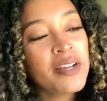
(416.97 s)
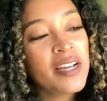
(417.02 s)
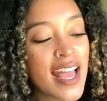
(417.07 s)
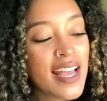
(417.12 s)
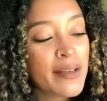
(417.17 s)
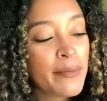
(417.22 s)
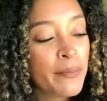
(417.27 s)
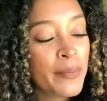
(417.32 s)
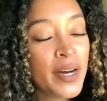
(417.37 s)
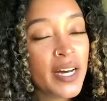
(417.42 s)

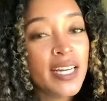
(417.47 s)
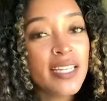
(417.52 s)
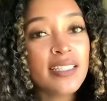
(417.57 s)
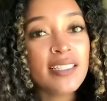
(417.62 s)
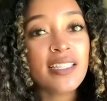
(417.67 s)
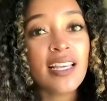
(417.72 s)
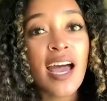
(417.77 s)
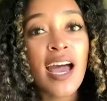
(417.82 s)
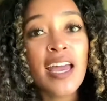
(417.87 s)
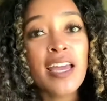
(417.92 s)
But
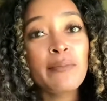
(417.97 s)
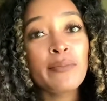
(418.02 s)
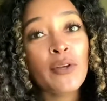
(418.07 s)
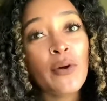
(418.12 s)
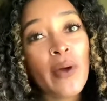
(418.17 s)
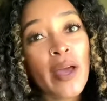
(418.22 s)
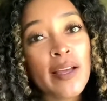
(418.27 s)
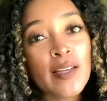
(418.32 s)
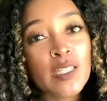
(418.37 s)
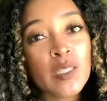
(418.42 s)
I am no
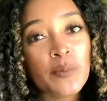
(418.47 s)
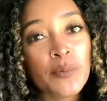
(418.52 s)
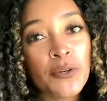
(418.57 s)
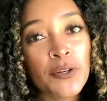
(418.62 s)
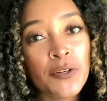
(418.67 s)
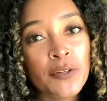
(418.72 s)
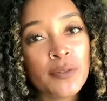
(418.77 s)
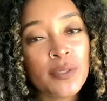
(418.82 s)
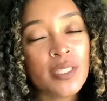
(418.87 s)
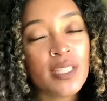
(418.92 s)

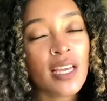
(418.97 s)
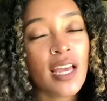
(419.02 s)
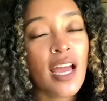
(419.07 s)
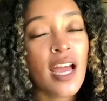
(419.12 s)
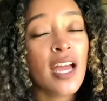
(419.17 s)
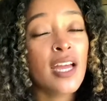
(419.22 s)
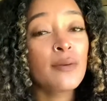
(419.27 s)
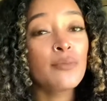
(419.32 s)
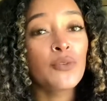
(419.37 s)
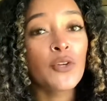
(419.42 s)
expert,
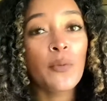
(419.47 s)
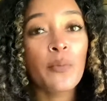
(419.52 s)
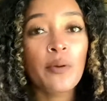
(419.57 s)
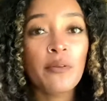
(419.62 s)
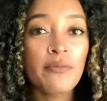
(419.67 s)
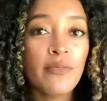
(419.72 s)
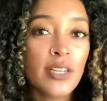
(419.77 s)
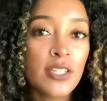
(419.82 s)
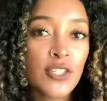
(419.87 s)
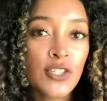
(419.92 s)
I am no
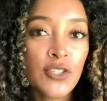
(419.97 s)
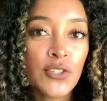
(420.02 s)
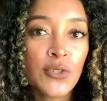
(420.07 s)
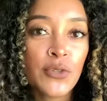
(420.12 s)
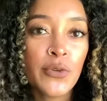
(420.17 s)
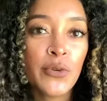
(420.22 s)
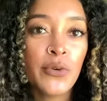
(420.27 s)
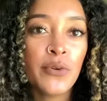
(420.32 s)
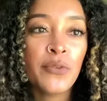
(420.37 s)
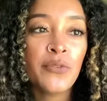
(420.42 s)

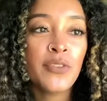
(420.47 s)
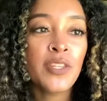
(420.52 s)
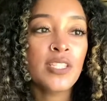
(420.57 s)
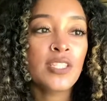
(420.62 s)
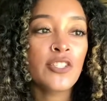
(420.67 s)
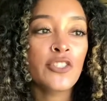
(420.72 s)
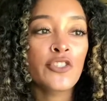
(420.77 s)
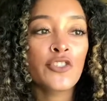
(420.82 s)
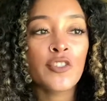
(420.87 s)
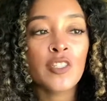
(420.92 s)
professional. This
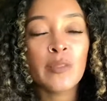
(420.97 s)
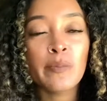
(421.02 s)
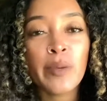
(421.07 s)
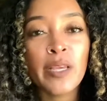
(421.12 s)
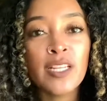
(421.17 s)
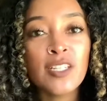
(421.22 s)
is just based